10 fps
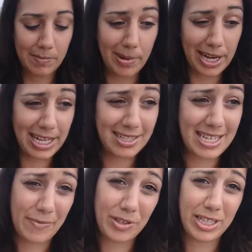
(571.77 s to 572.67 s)
But it's
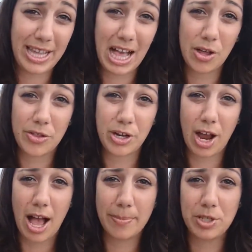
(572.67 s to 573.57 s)
definitely the healthier
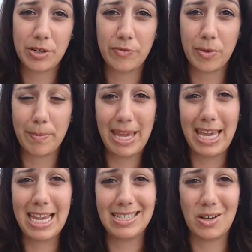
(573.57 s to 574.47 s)
option. For me,
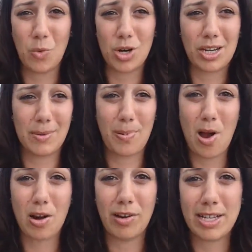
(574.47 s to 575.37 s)
it's a work in
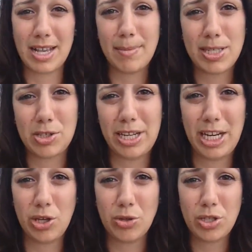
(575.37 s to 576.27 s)
progress. I'm still
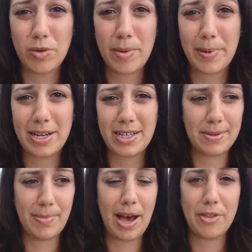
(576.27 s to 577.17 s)
getting used to it, but it
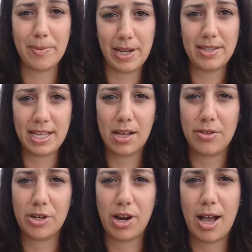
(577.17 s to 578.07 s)
doesn't bother me. It's a
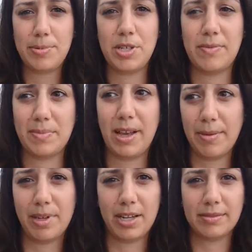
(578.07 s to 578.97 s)
healthier option.
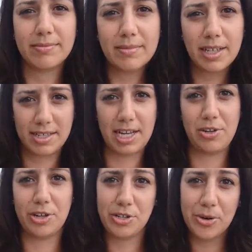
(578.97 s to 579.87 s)
I'm going to
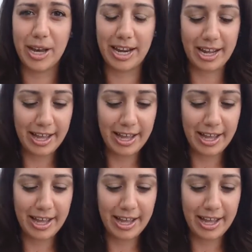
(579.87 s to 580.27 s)
continue to do it.